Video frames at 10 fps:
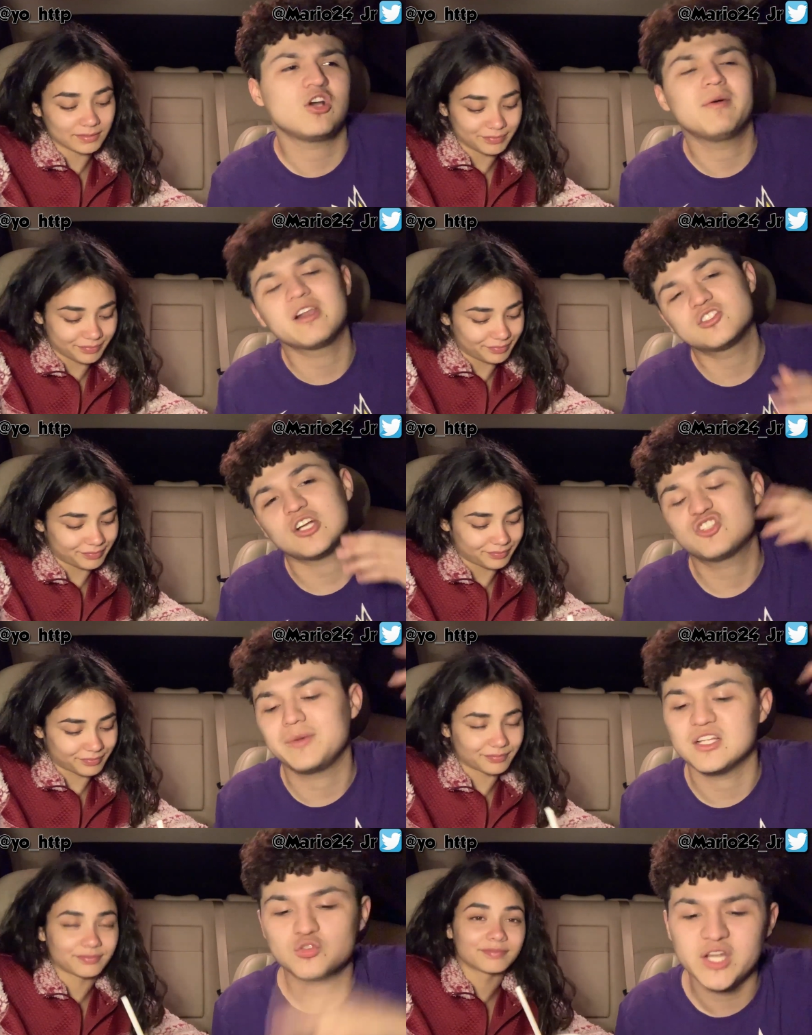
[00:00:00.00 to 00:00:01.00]
Speaker 1: So I'm gonna start
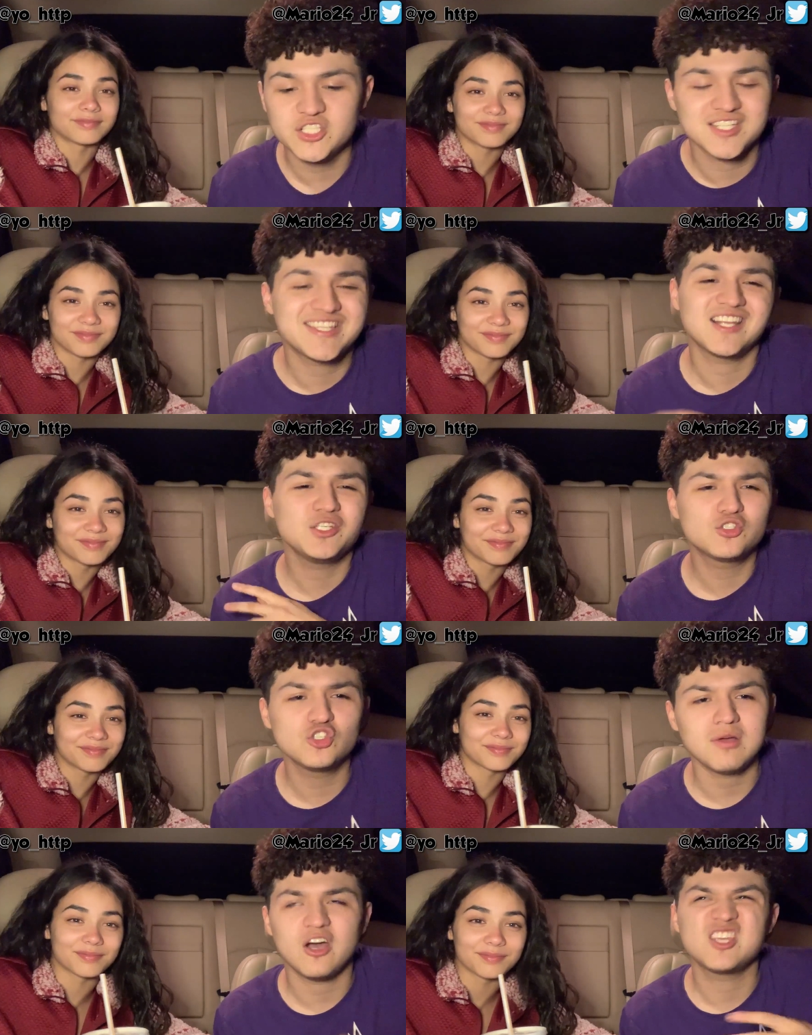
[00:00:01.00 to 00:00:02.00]
streaming on Twitch instead of
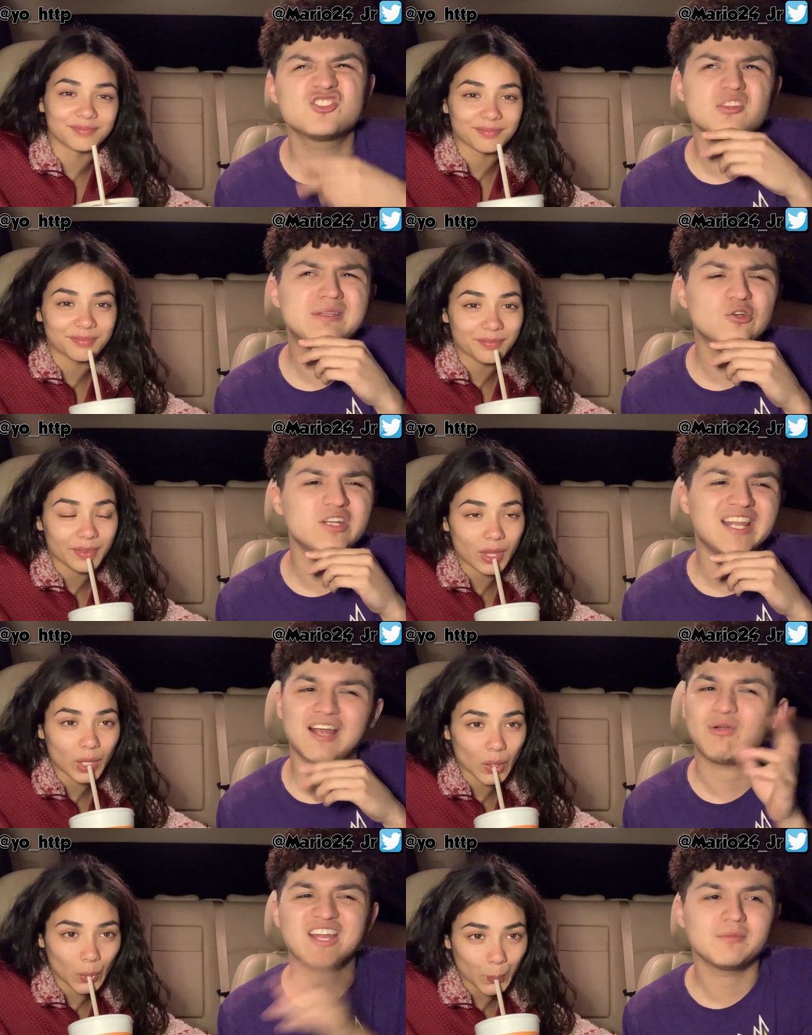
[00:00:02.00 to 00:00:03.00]
YouTube how I usually be doing it
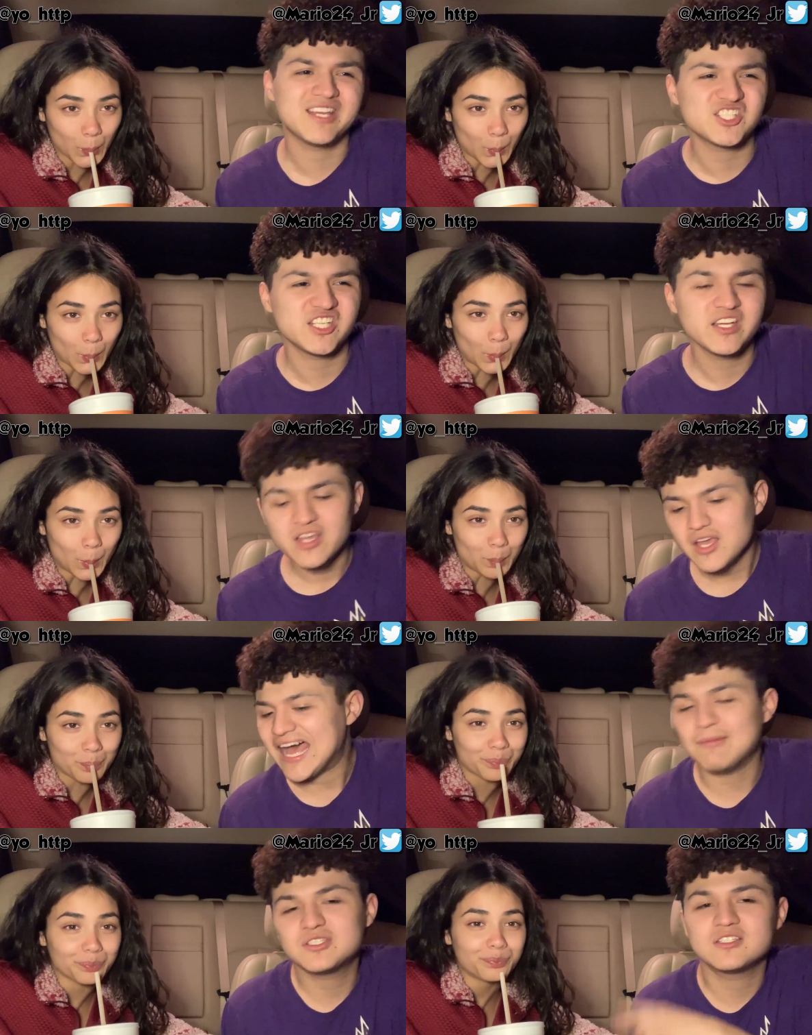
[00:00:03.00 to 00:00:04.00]
like random ass shit.
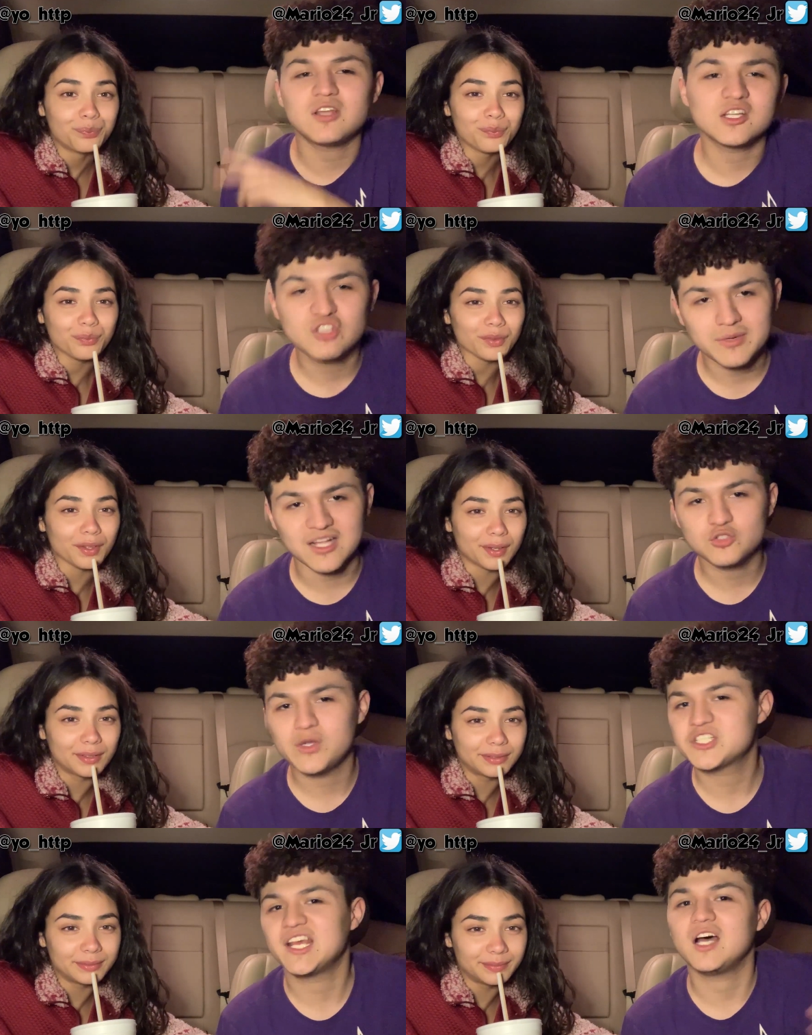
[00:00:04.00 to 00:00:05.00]
I'm just gonna start streaming on
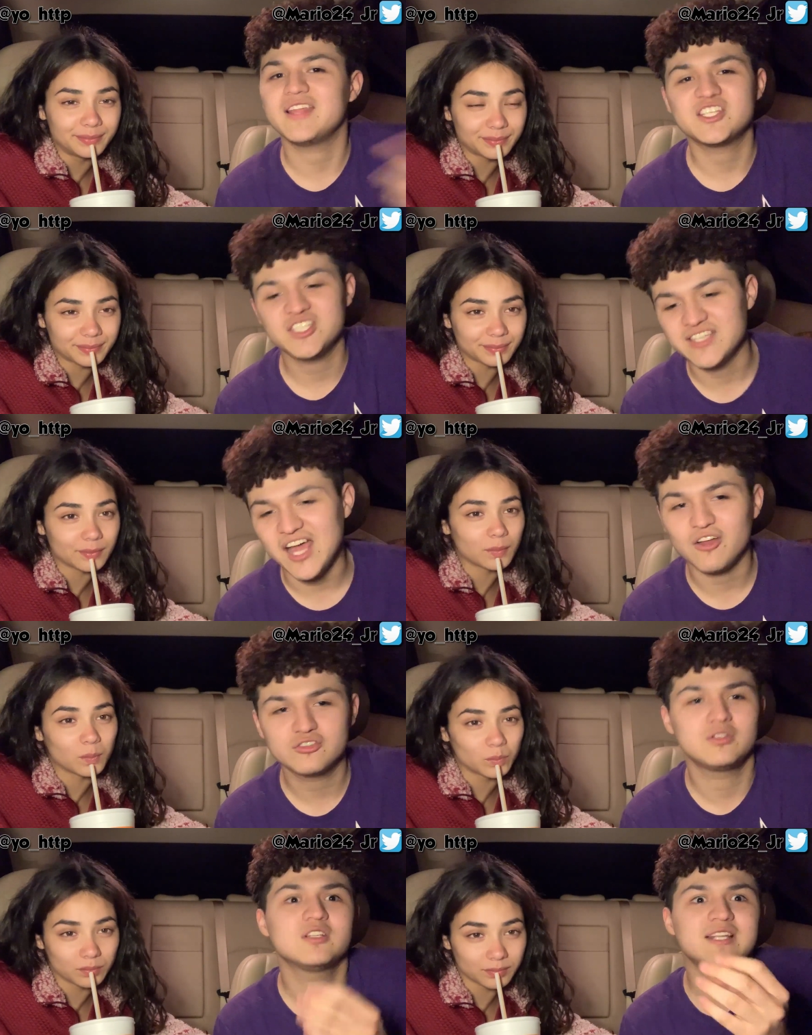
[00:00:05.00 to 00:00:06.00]
Twitch, get all that shit down
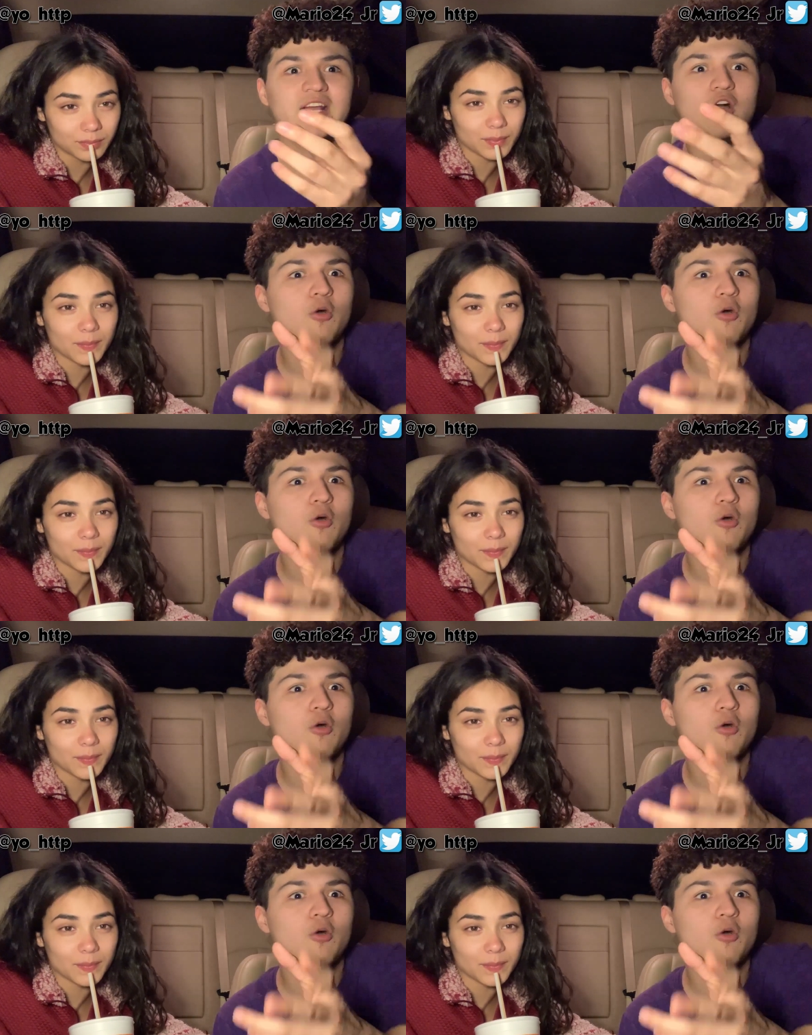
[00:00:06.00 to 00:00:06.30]
so it looks like an